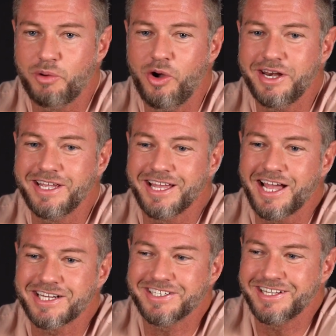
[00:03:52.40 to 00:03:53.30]
morning,
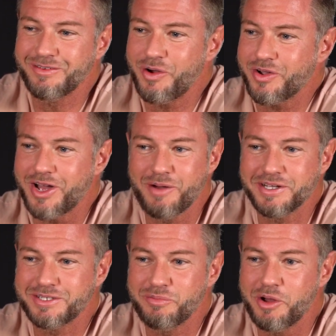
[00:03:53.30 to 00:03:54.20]
actually, woke up, I
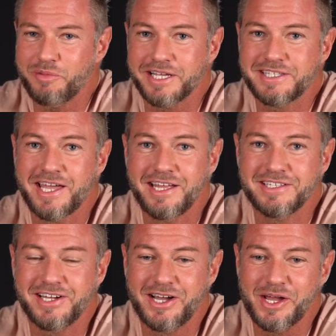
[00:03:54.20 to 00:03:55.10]
must have burped like 10
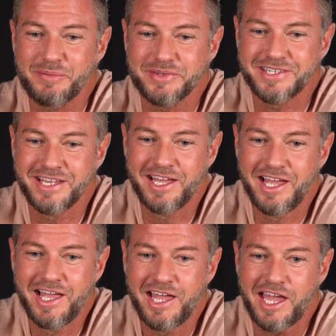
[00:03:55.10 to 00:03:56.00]
times.
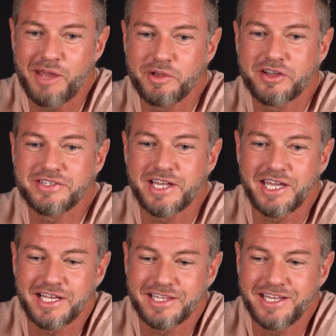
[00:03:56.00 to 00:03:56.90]
And because I
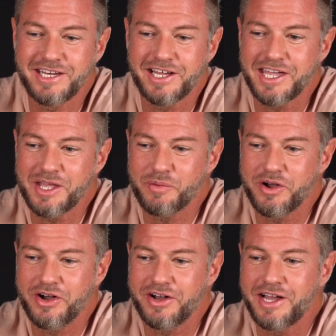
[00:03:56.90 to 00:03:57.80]
eat clean, I eat
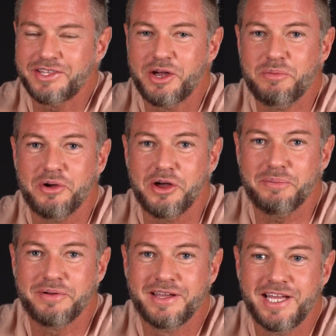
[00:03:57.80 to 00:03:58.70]
well, I don't
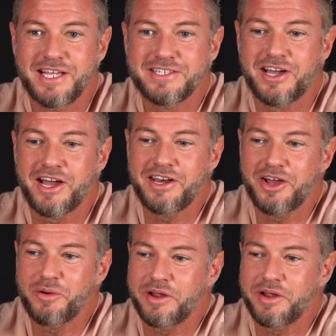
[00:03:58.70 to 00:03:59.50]
burp. So I know